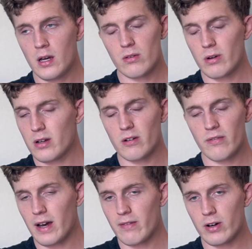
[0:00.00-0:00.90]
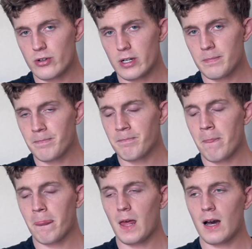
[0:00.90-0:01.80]
300 or 500,
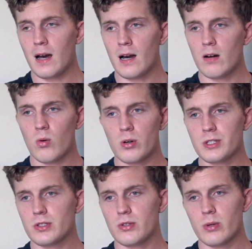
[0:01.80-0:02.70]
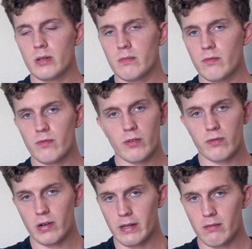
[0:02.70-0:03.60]
or just do it for
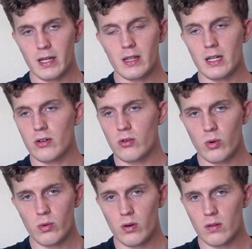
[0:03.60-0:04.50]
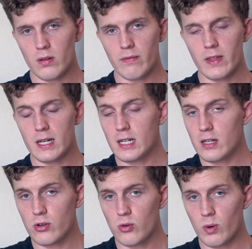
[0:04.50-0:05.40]
free. Like if they need
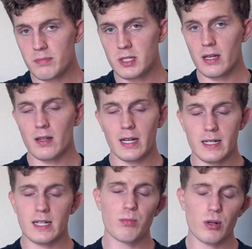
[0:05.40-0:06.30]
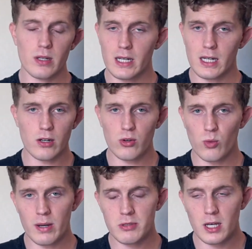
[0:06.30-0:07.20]
a new website, like desperately need a new
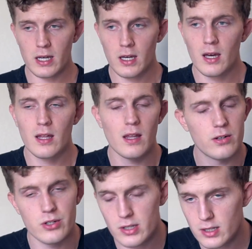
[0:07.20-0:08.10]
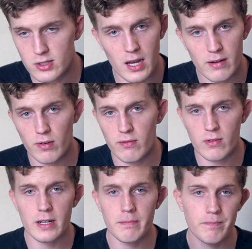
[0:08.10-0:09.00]
website, just design it for
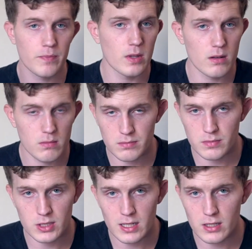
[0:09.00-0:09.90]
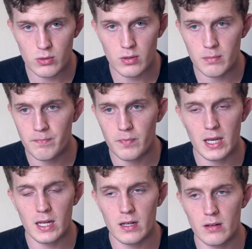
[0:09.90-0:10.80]
free, send it to them,
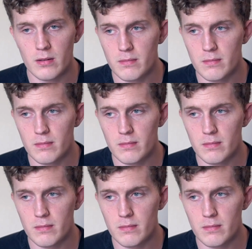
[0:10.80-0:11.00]
and